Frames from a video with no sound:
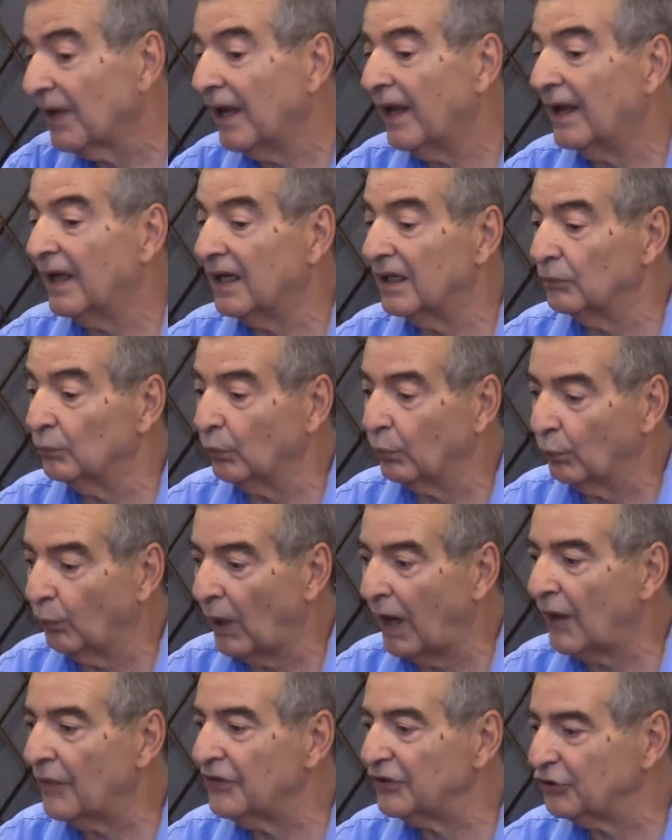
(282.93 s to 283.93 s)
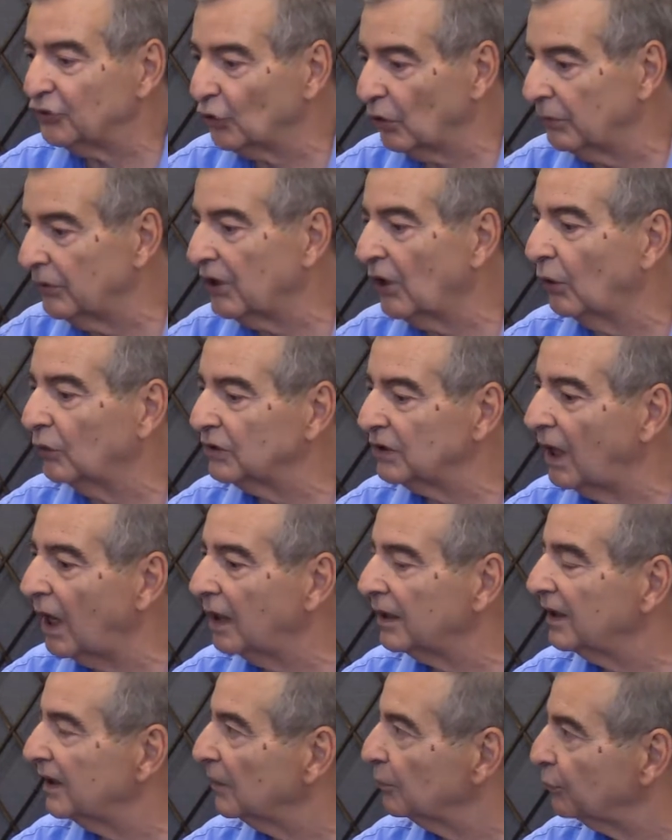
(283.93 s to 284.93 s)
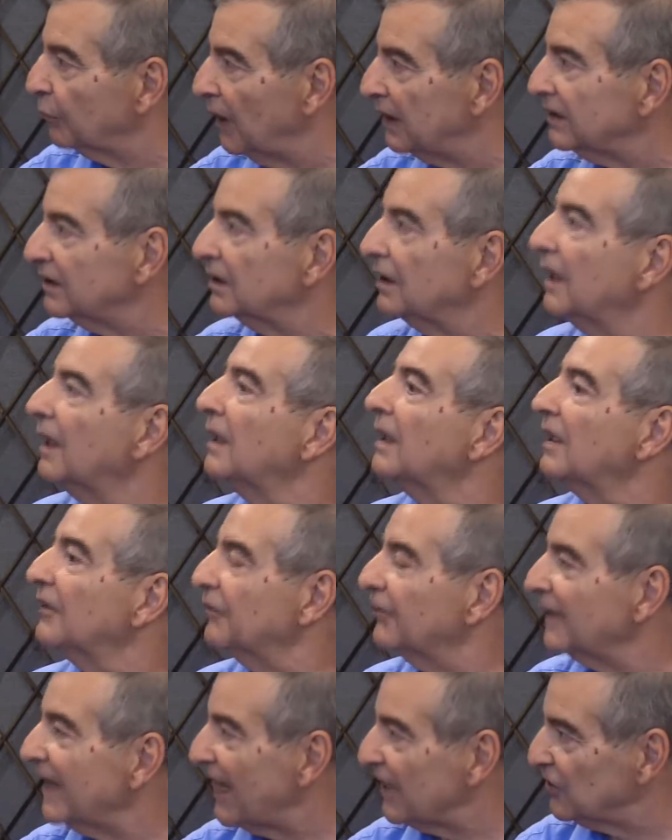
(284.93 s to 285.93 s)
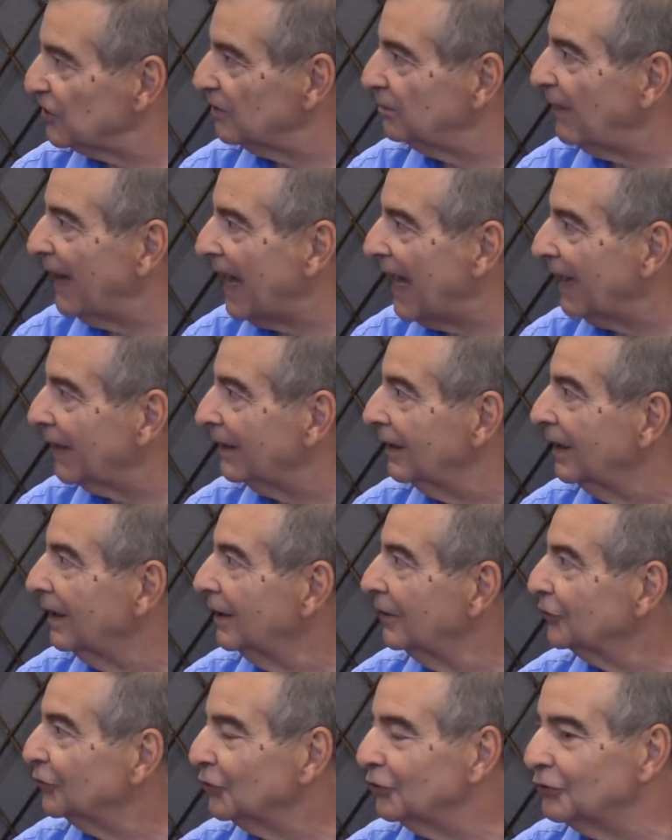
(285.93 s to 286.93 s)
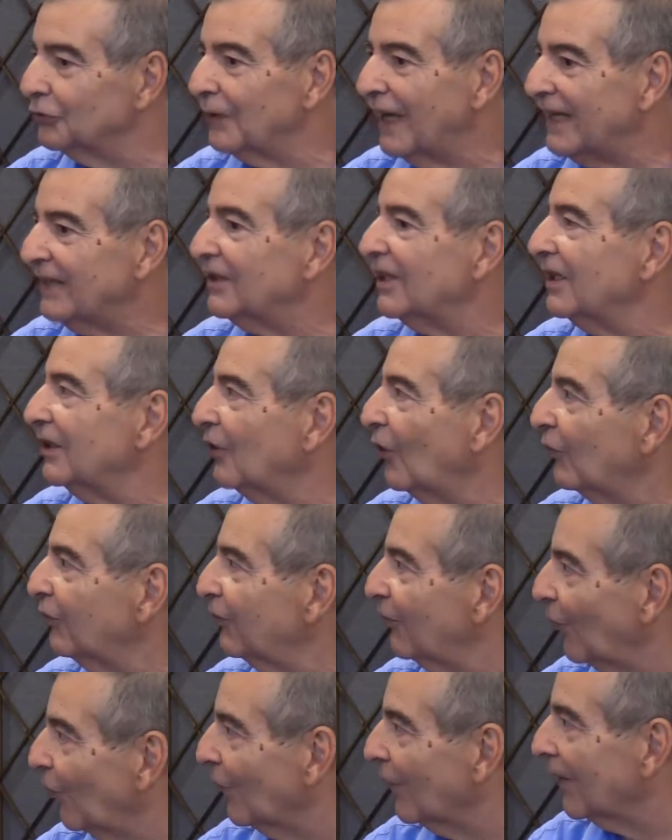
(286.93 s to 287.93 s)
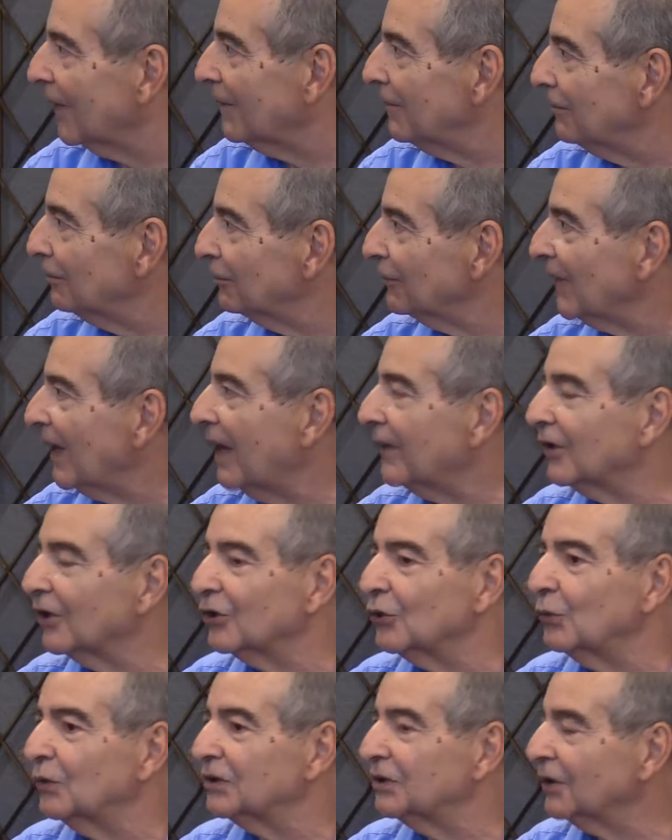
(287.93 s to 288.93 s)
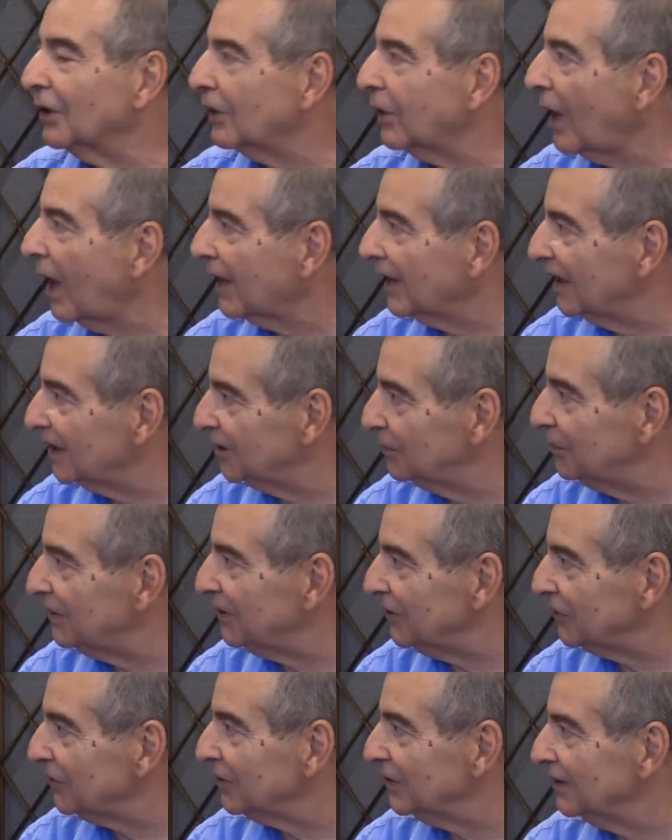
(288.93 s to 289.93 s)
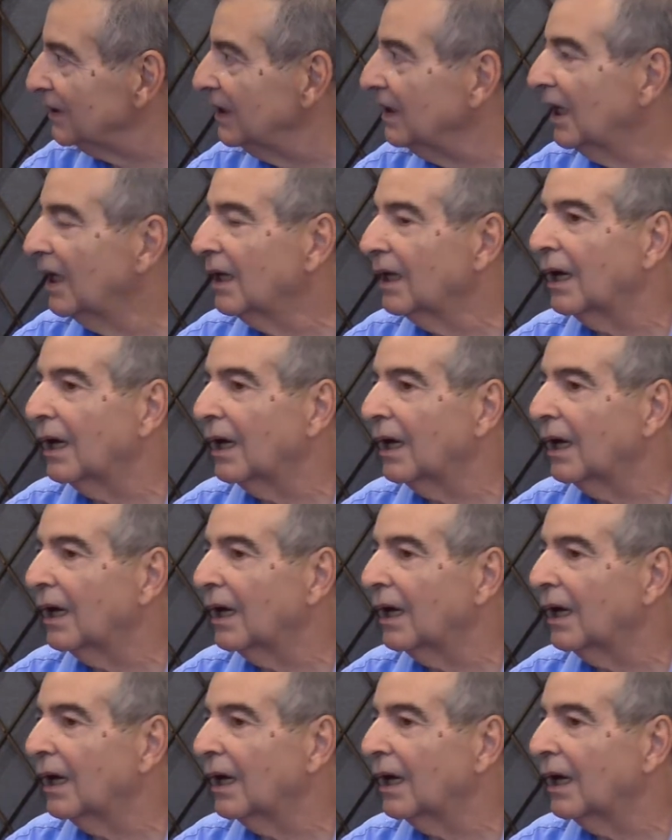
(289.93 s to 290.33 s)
And while the story goes on in the present, it flashes back to 1804 and the Lewis and Clark expedition,